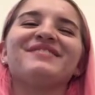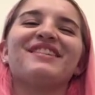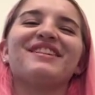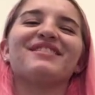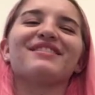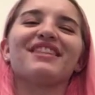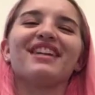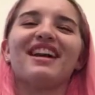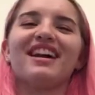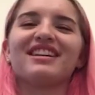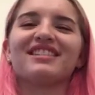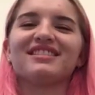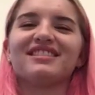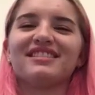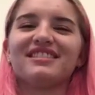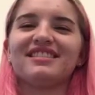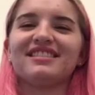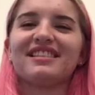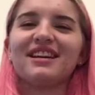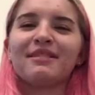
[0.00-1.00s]
gonna
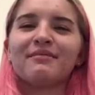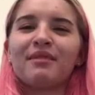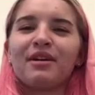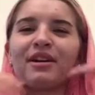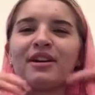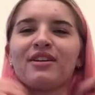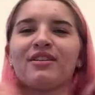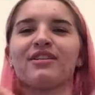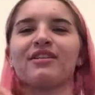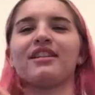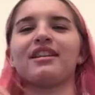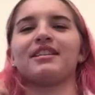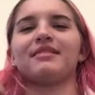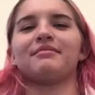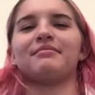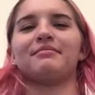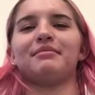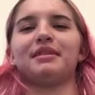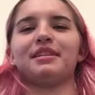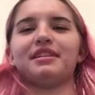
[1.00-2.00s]
actually dye my hair
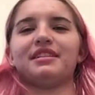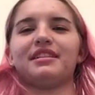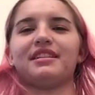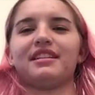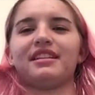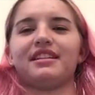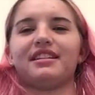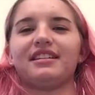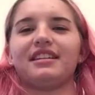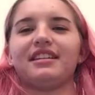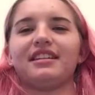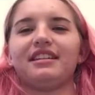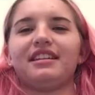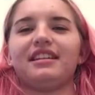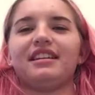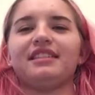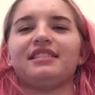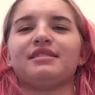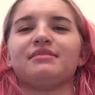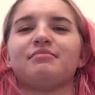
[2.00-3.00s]
again, but
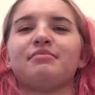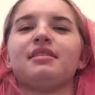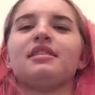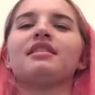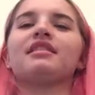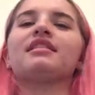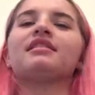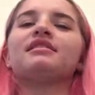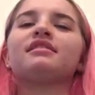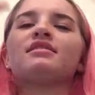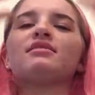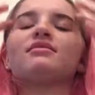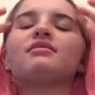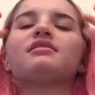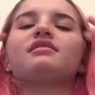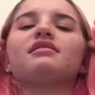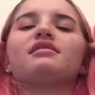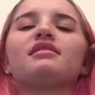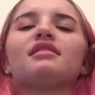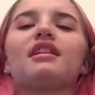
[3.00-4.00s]
it is pink, as you
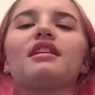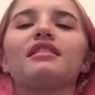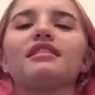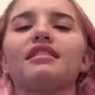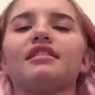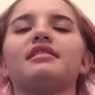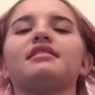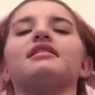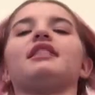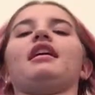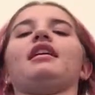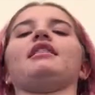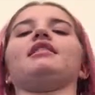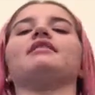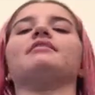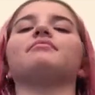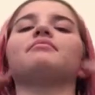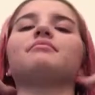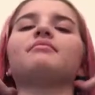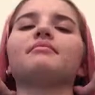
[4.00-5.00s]
can see. I did dye
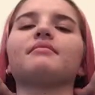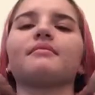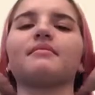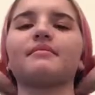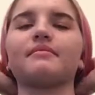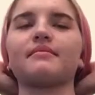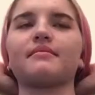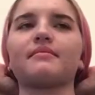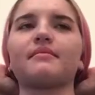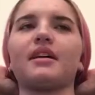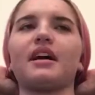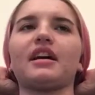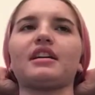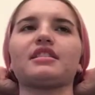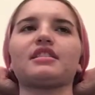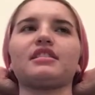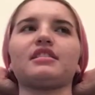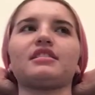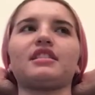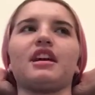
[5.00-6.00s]
it. I
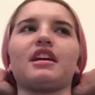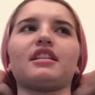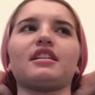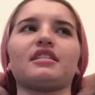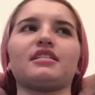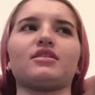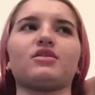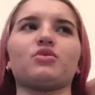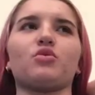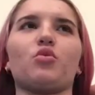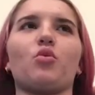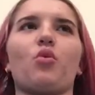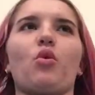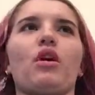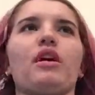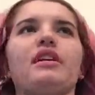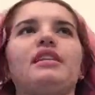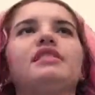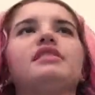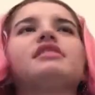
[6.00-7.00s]
actually dyed it
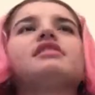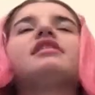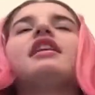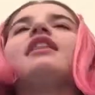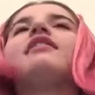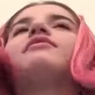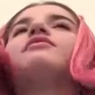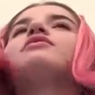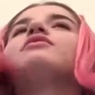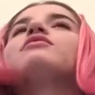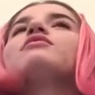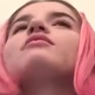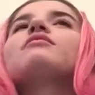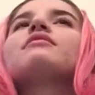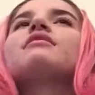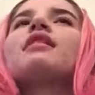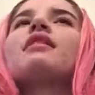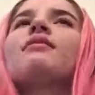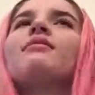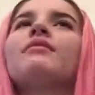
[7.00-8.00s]
twice after
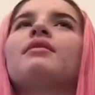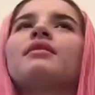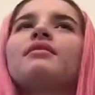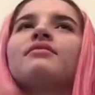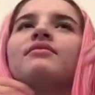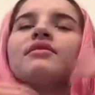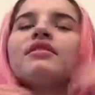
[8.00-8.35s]
that one